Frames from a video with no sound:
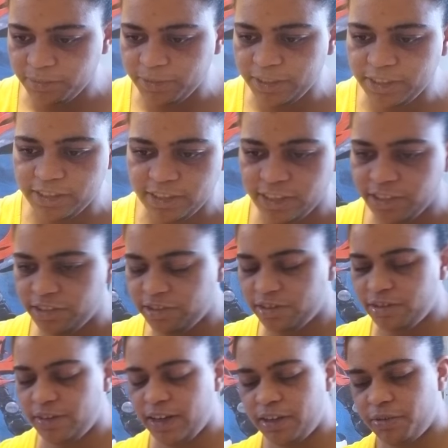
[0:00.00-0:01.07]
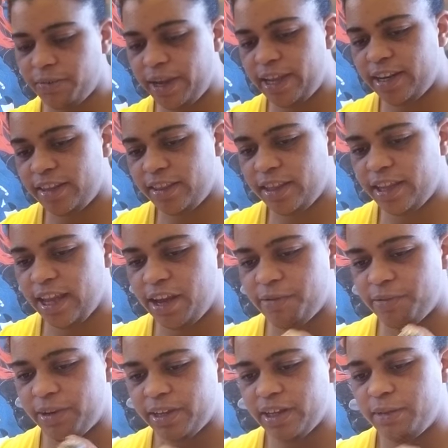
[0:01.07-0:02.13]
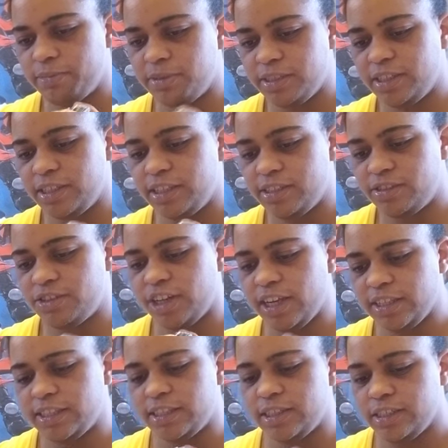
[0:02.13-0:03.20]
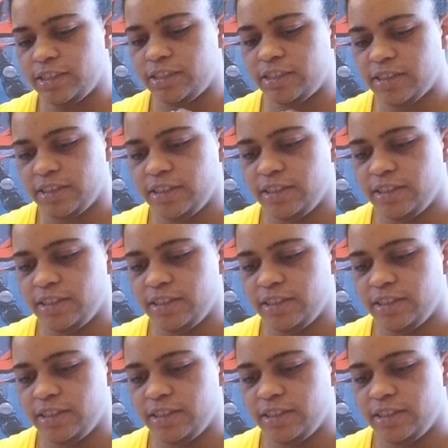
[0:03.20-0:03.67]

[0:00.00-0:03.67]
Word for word: but it's like you don't know how to weigh anything out when it comes to this justice.